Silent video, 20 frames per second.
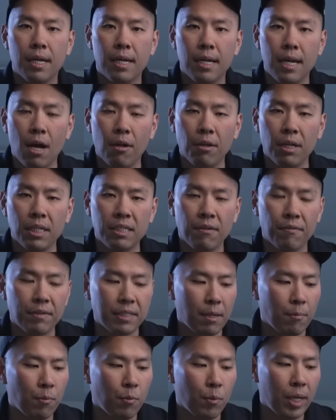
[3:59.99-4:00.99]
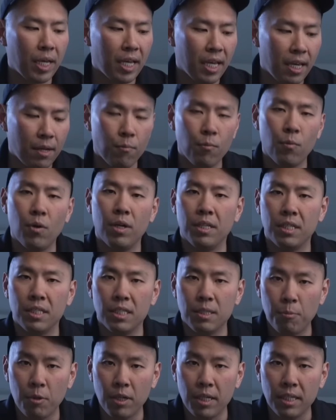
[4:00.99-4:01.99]
Now, let's say, for example, we hit one of the
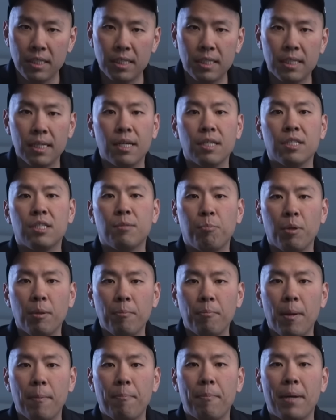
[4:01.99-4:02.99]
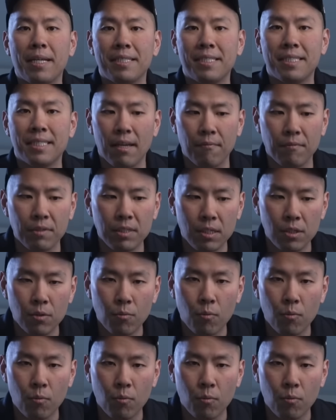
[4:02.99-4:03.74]
splits. A split bet pays 17 to